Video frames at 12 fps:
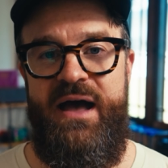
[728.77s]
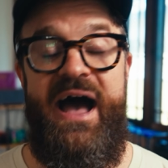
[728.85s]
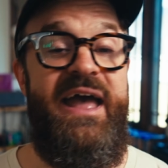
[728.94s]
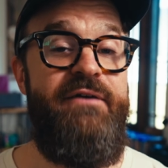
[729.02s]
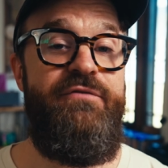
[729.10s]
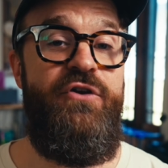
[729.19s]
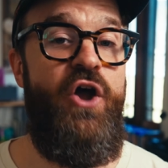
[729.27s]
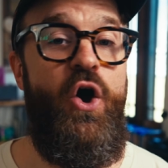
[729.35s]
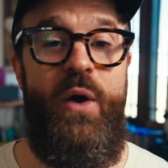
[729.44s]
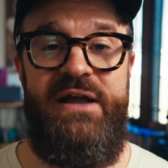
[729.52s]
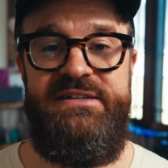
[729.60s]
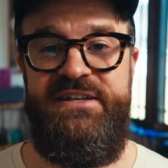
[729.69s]
I have
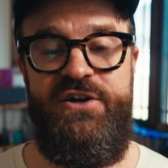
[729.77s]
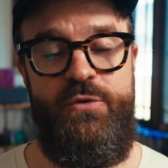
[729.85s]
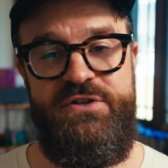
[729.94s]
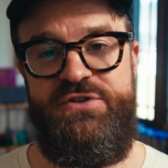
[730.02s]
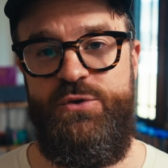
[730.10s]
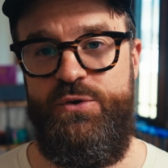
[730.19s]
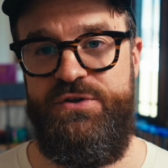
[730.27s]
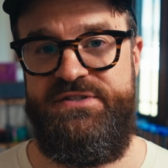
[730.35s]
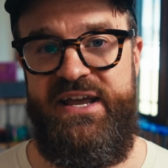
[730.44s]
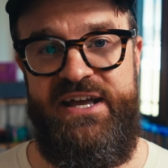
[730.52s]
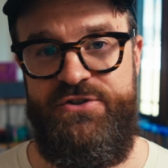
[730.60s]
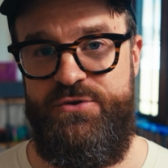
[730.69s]
no idea what tools
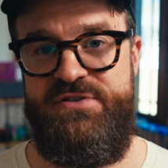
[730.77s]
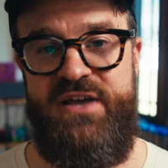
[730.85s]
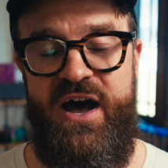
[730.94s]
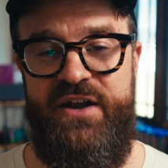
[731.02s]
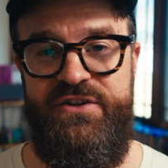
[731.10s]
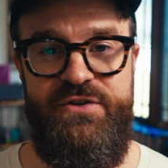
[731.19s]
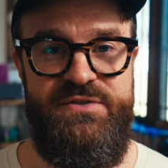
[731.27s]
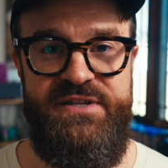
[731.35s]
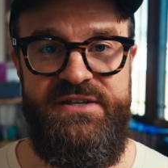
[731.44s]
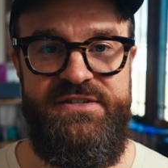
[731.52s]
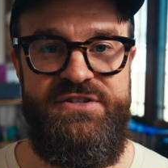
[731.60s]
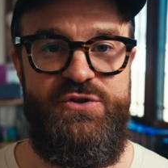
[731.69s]
Andrew Scott
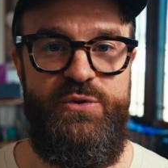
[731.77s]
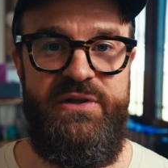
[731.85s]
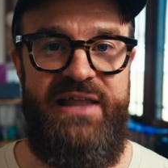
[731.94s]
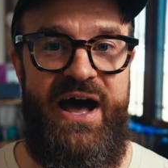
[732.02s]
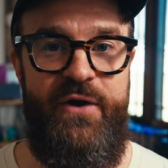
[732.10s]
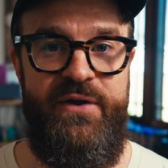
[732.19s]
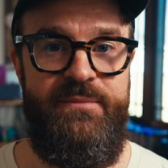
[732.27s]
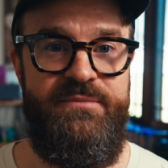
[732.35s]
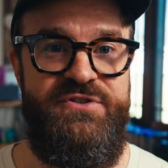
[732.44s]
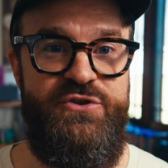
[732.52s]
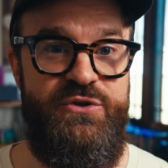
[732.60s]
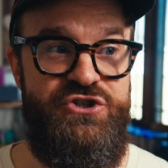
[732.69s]
uses to allow him
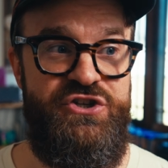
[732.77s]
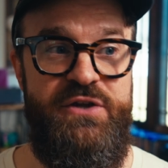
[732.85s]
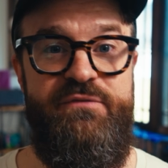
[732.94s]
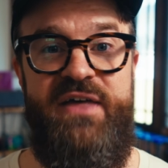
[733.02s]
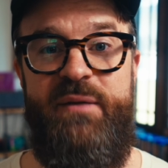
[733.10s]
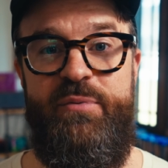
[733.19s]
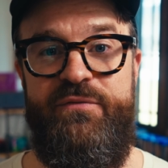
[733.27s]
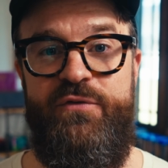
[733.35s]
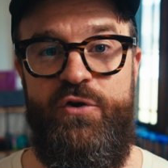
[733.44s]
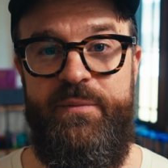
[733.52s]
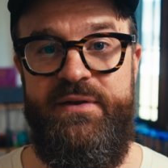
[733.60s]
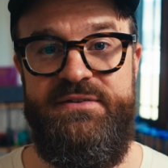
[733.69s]
to achieve that
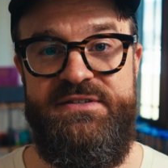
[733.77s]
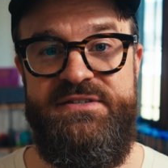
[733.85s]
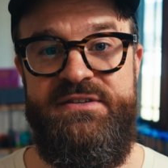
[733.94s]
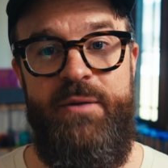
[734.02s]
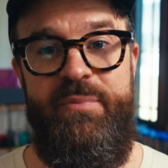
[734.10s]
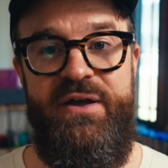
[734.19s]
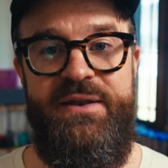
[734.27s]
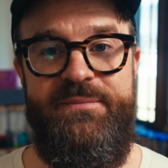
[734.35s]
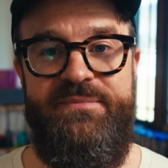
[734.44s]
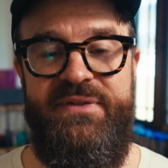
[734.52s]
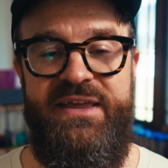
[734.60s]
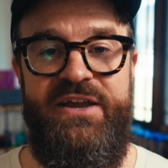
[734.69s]
performance. But
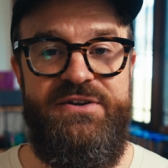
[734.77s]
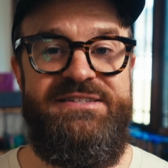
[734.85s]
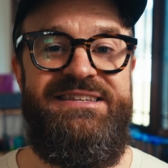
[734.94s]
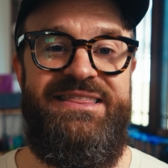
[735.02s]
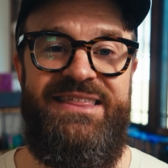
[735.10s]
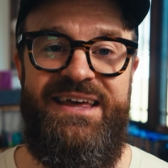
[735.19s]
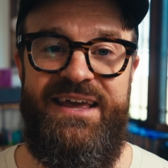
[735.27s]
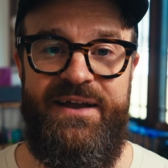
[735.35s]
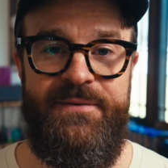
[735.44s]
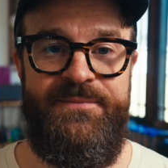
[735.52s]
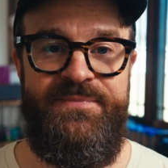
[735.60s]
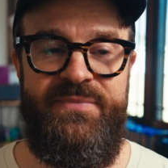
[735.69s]
here's the
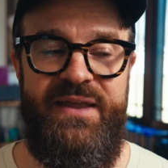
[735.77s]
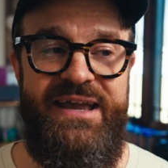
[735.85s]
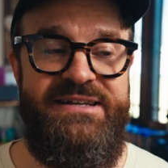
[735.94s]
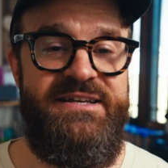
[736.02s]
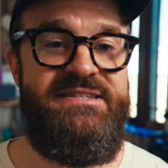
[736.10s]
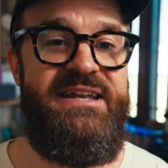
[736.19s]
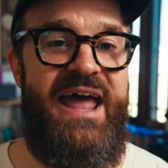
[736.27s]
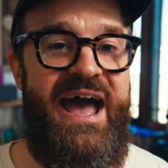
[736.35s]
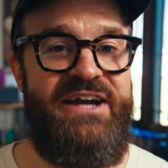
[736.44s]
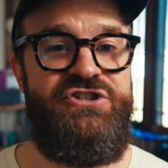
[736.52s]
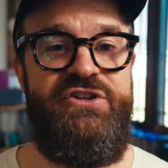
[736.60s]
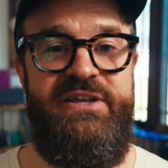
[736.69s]
thing, it doesn't
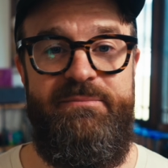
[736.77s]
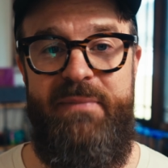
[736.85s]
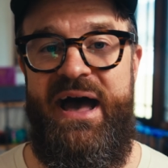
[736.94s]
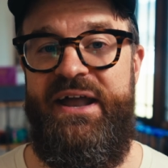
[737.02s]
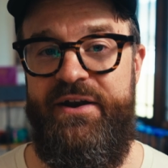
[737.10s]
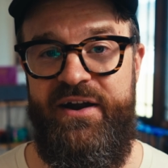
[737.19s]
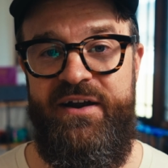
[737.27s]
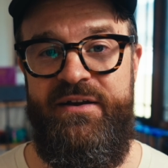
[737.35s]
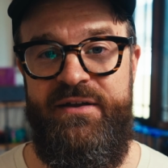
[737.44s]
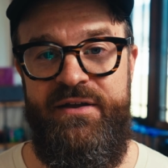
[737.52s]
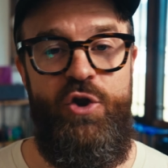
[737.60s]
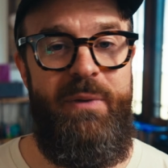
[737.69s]
actually matter.
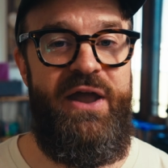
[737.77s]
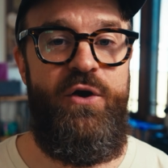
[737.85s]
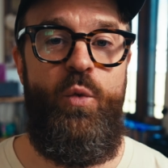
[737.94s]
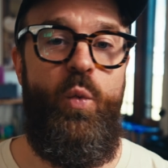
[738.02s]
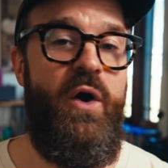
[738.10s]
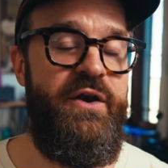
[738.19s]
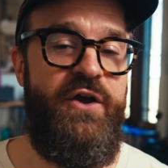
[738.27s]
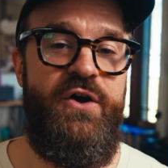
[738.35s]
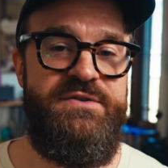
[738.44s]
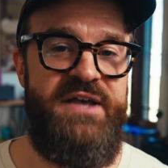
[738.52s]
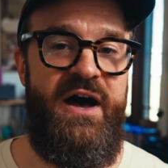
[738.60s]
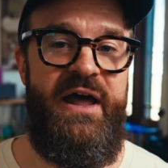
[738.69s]
No matter what
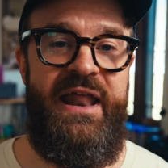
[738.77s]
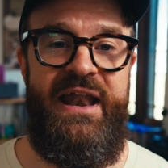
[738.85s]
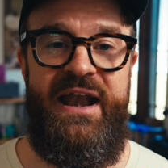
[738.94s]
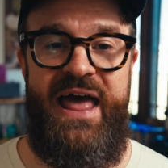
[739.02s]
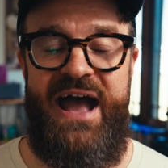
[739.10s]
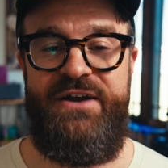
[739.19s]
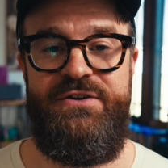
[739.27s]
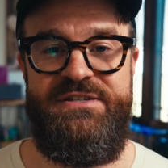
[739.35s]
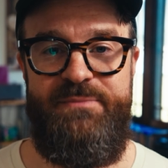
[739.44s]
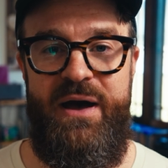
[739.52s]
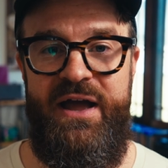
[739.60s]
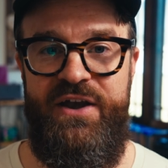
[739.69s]
goes on in an actor's
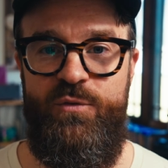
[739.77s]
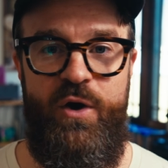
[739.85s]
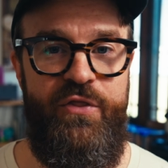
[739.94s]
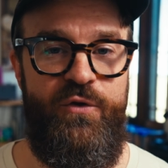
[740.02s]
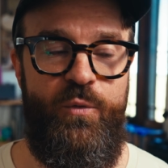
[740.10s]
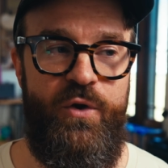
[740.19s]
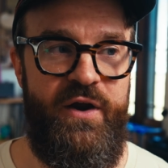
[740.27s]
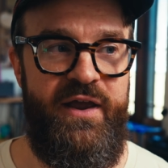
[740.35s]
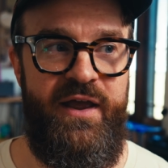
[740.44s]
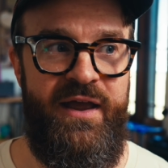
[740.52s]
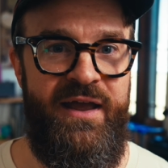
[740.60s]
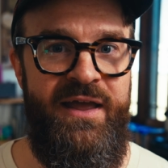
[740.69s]
mind while they're
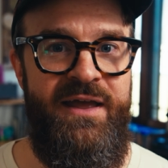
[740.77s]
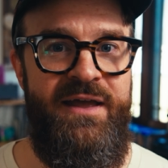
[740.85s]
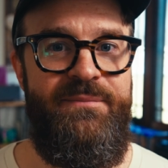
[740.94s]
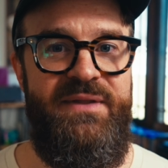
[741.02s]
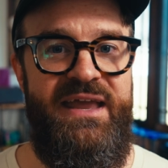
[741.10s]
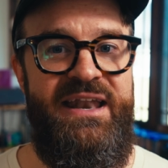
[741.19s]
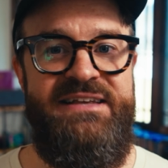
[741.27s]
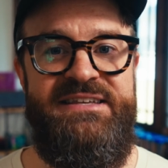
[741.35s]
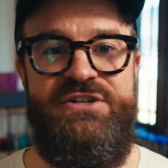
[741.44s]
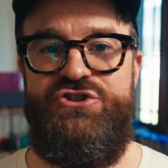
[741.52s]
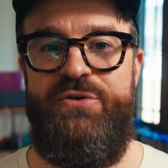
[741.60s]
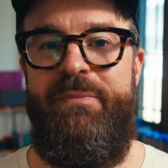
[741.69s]
working, it
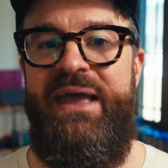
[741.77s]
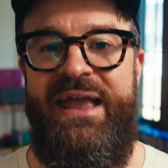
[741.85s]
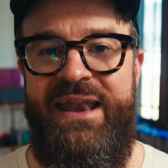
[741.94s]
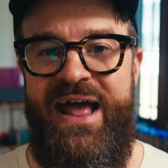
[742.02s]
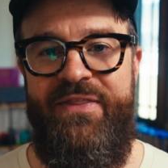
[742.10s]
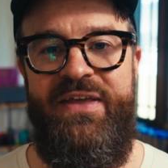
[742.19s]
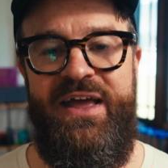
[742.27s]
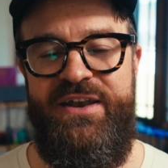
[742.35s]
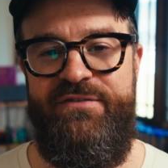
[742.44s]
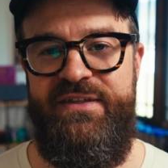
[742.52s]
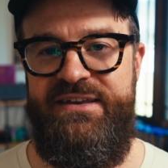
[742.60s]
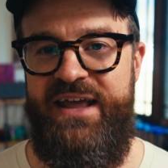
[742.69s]
isn't germane at the end
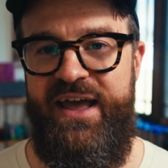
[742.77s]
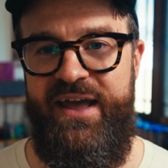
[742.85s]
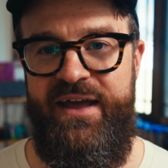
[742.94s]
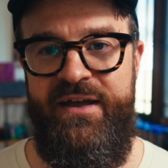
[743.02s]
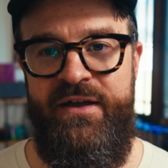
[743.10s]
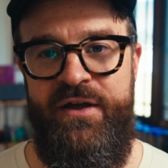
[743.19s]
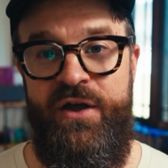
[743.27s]
of the day.